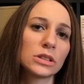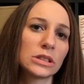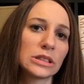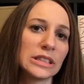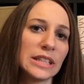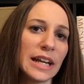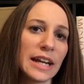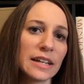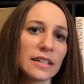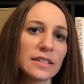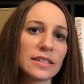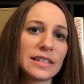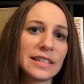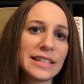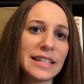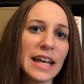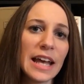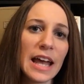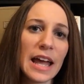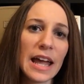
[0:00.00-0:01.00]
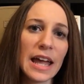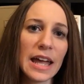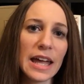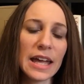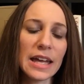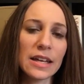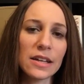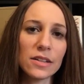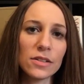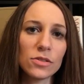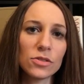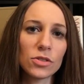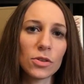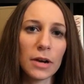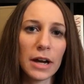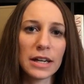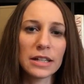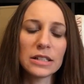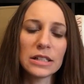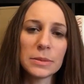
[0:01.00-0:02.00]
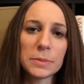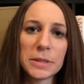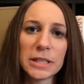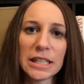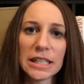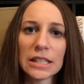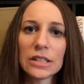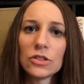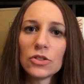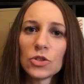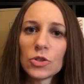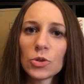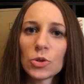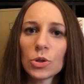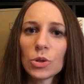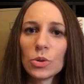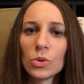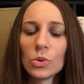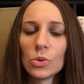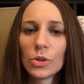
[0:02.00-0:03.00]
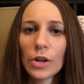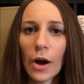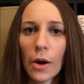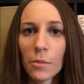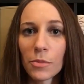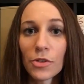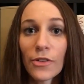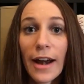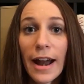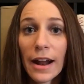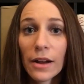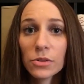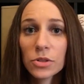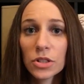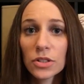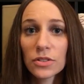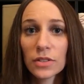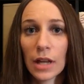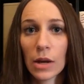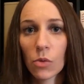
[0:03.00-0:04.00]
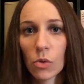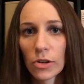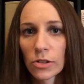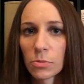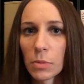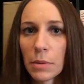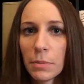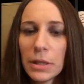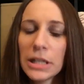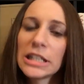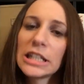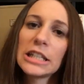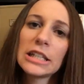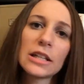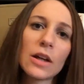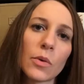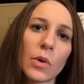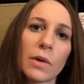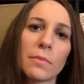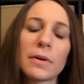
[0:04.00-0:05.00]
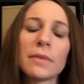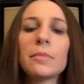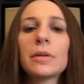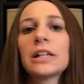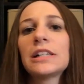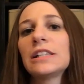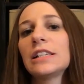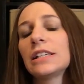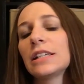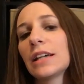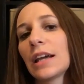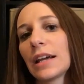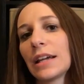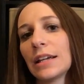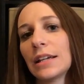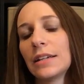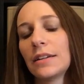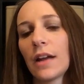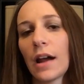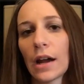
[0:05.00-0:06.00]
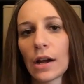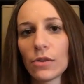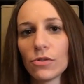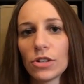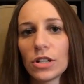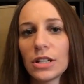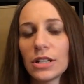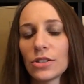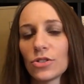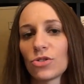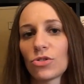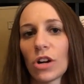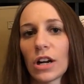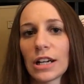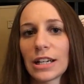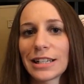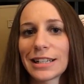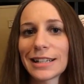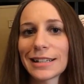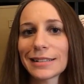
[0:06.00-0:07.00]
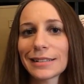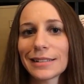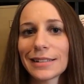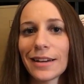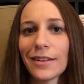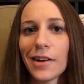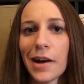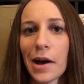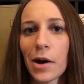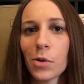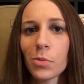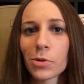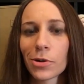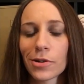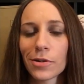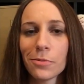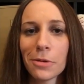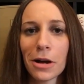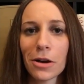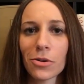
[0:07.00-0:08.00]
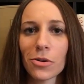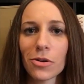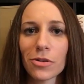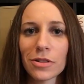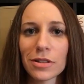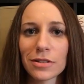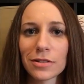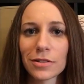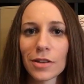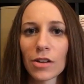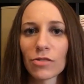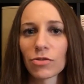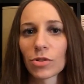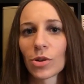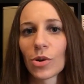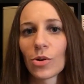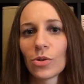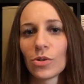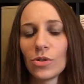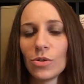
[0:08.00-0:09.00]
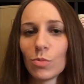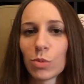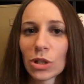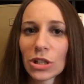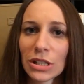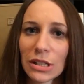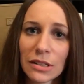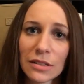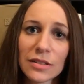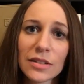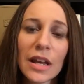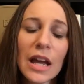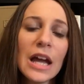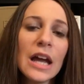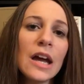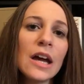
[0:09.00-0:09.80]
The next day, Joanna begins to come around. She's like, "Where's my money? I want my money." And Irene is trying not to tell Albert about all this stuff or go to the police.